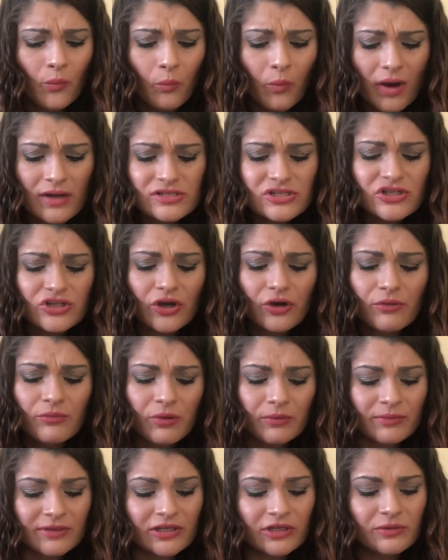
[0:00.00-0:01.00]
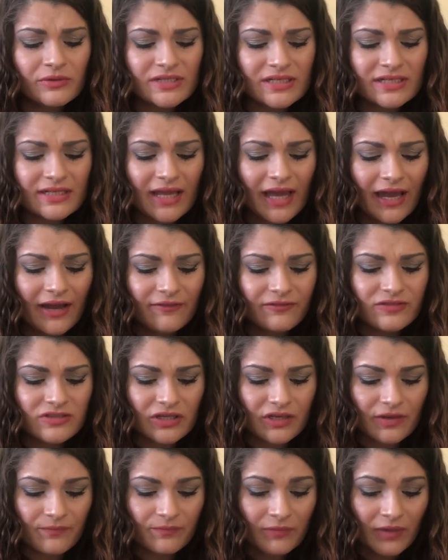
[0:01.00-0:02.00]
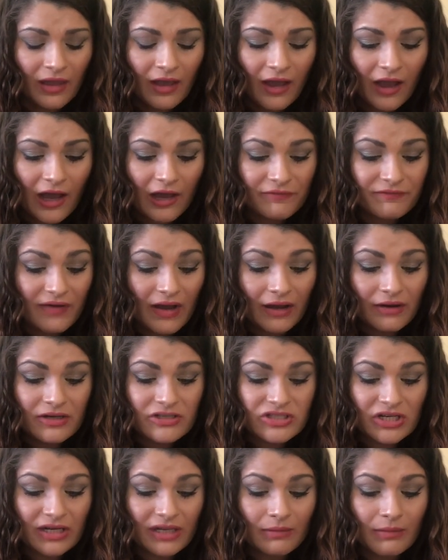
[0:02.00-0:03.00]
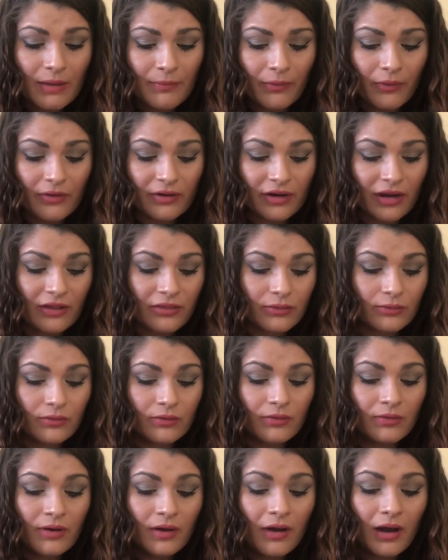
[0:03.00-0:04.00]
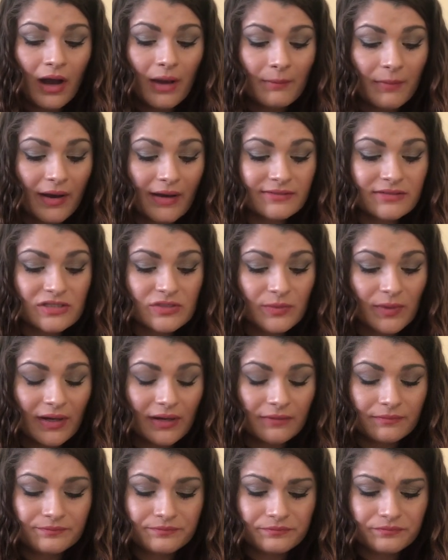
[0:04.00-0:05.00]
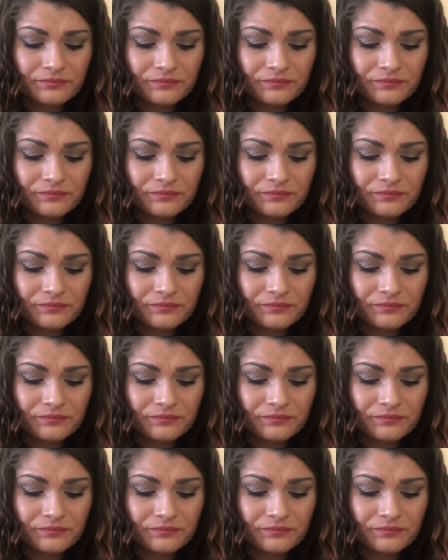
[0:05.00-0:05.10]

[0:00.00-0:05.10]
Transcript: Why did you go on one when you didn't have to? I found a shilling in my pocket and I thought I might as well.